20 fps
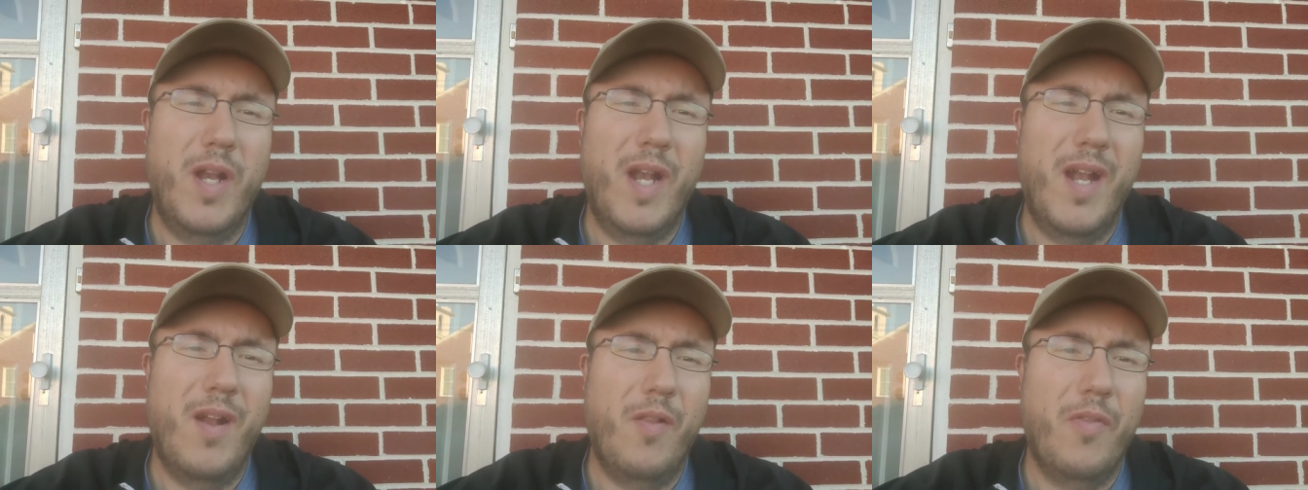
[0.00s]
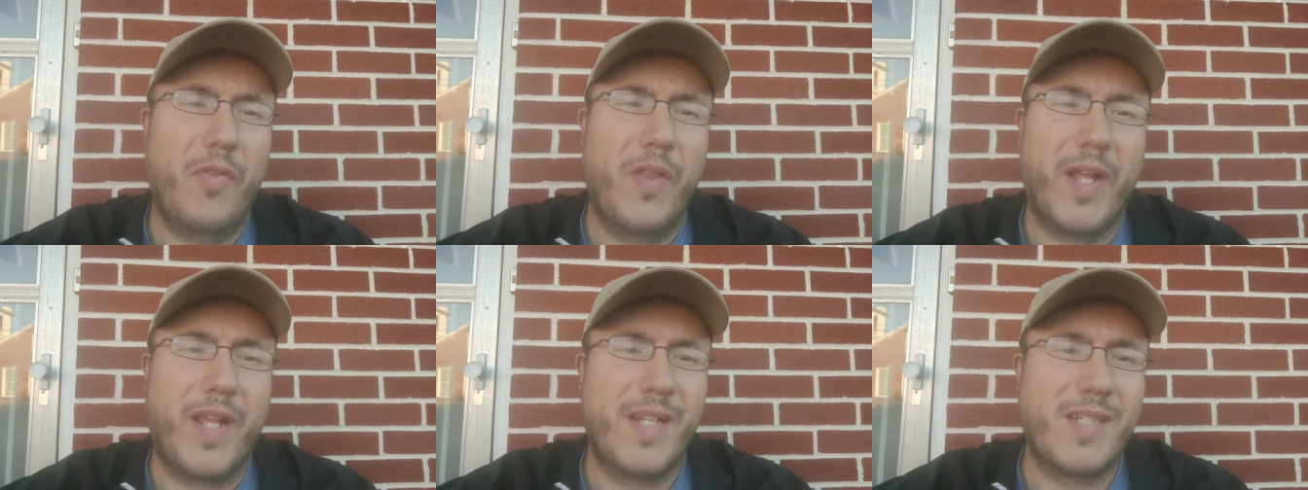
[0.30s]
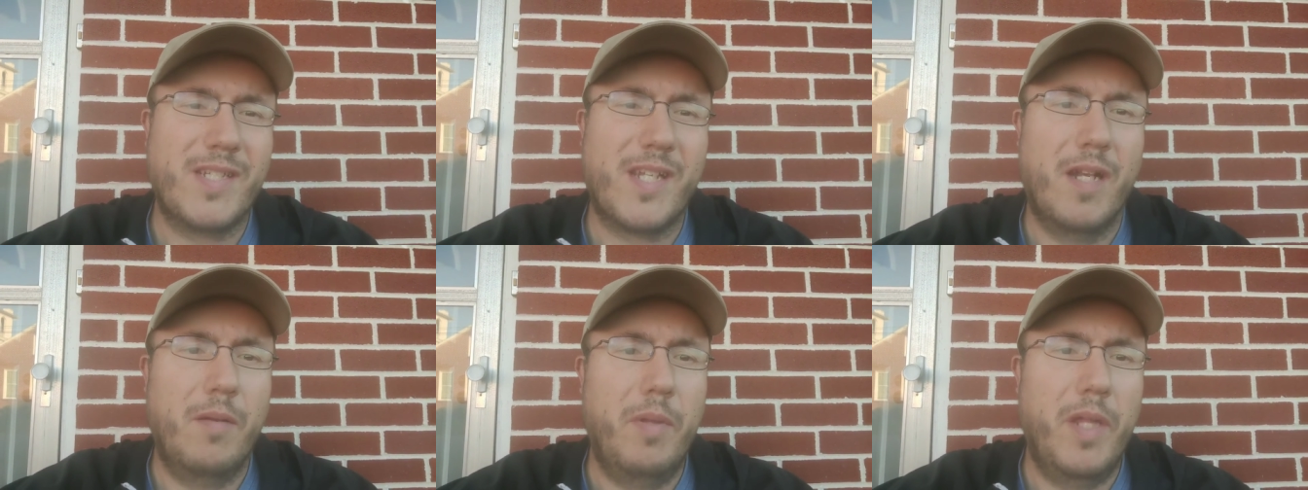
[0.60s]
and I don't think
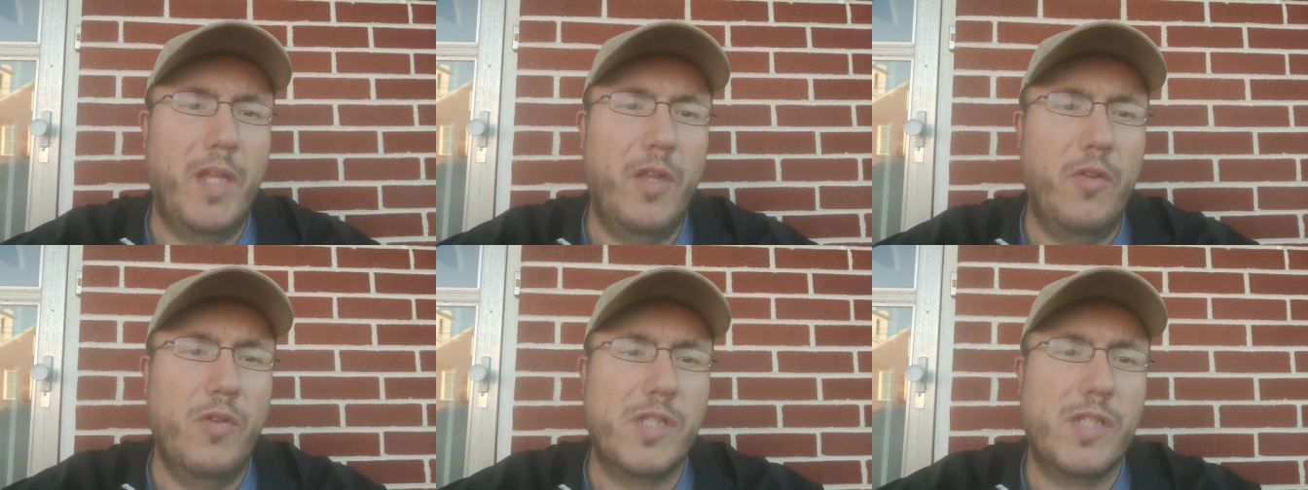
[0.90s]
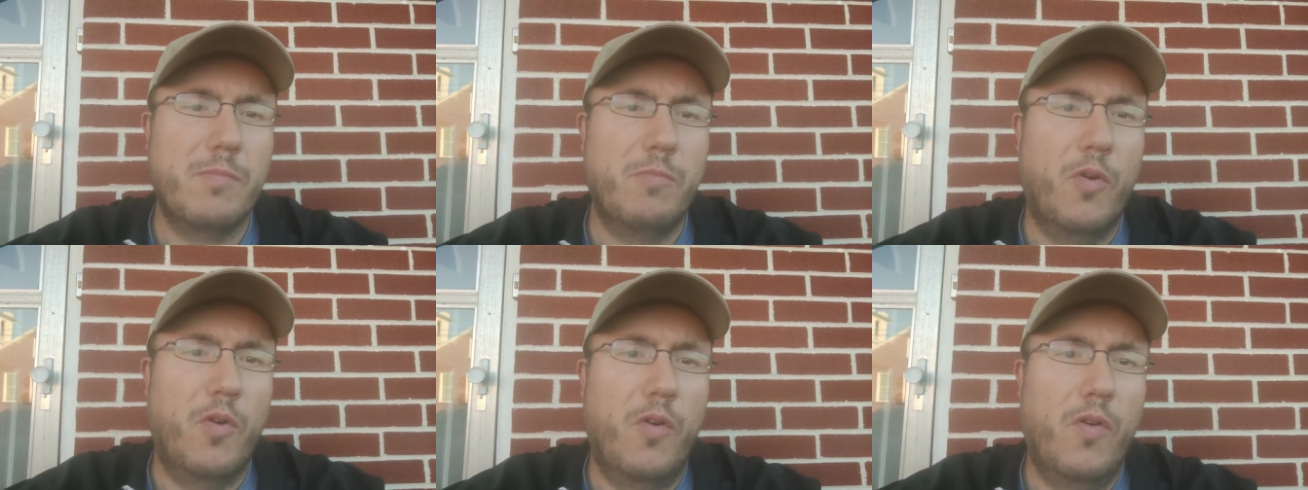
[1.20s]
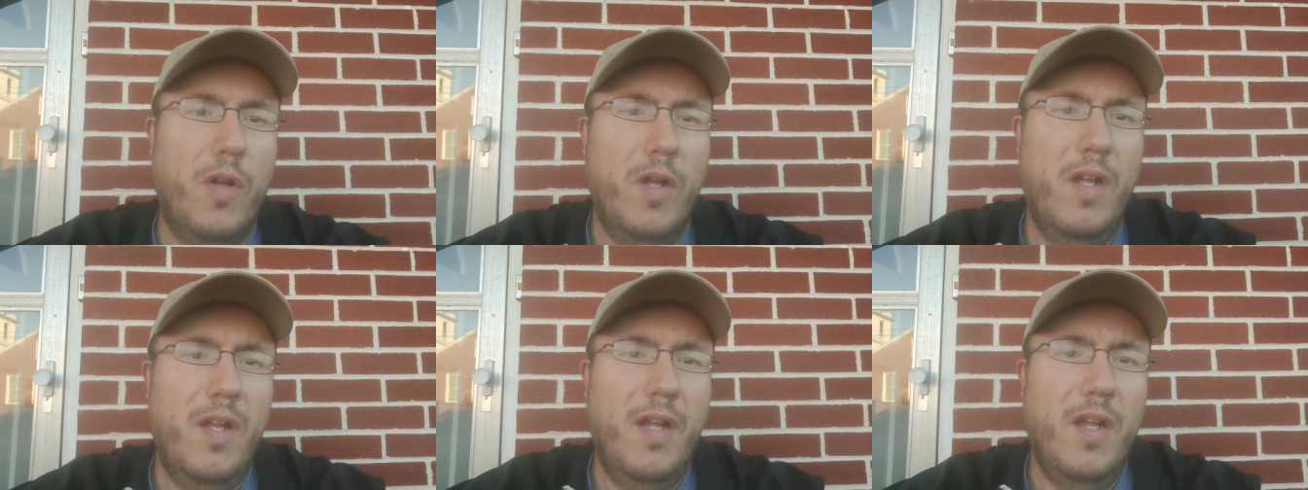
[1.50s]
it's going to be usable
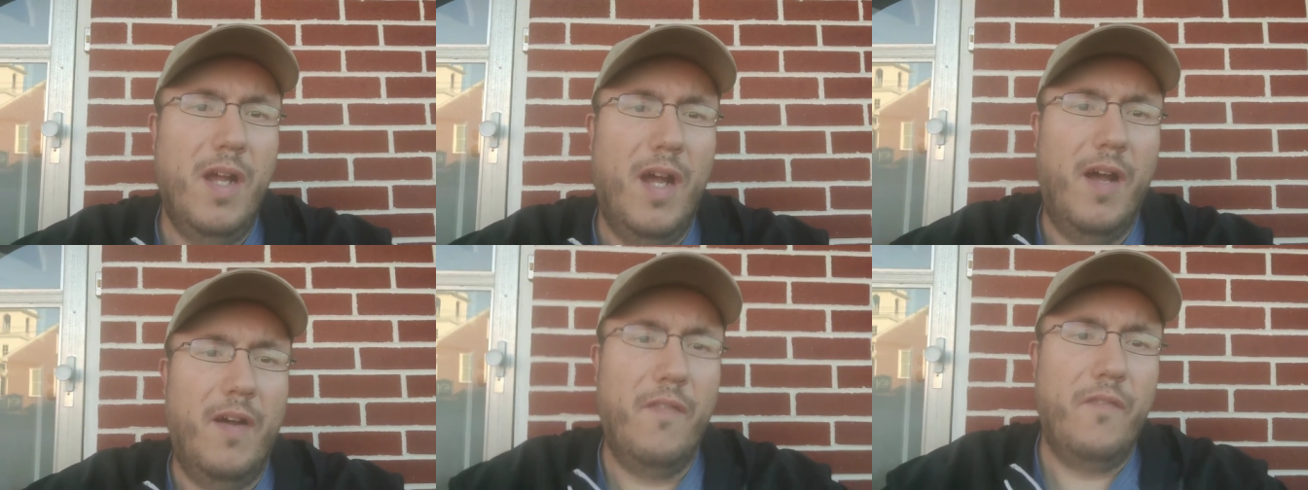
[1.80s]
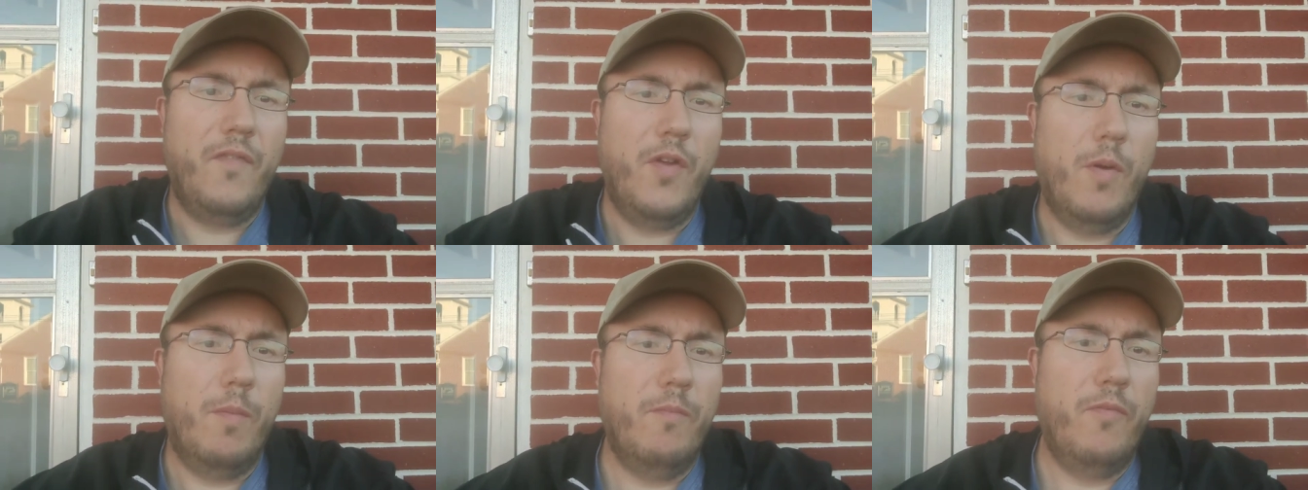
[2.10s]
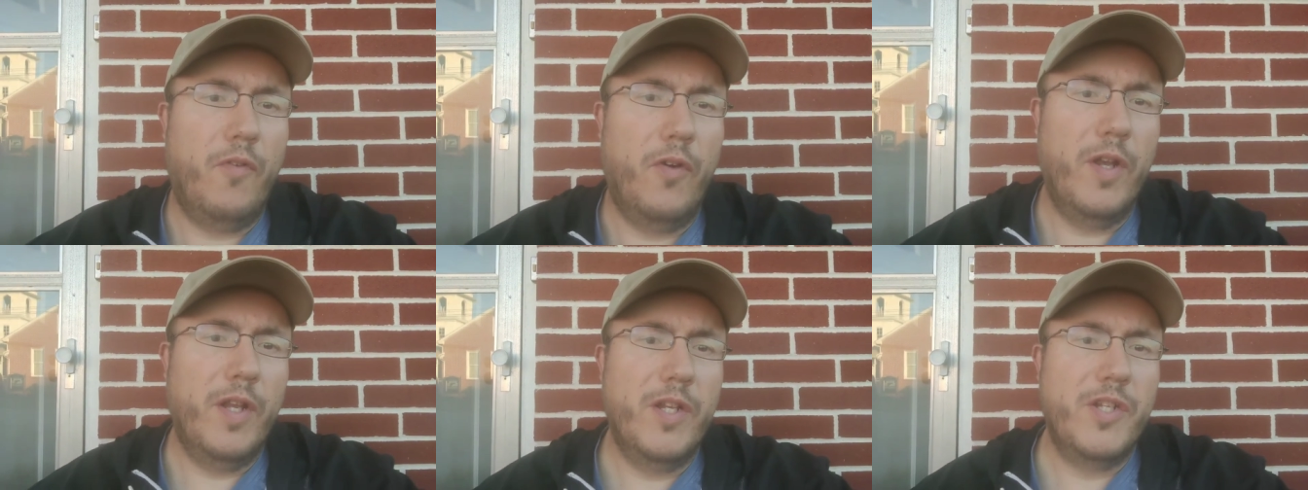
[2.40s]
uh, film
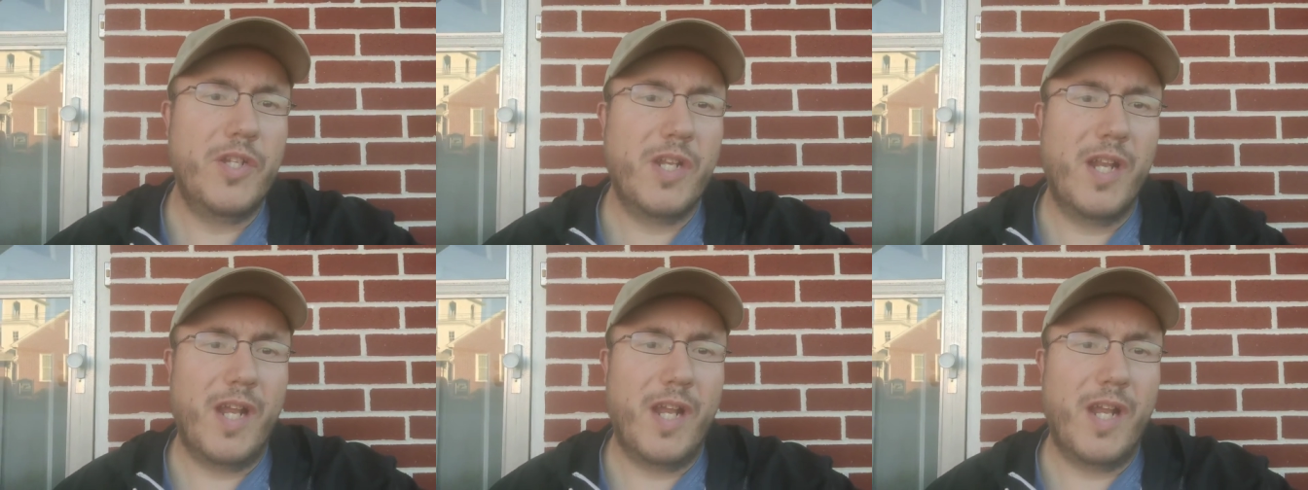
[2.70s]
footage.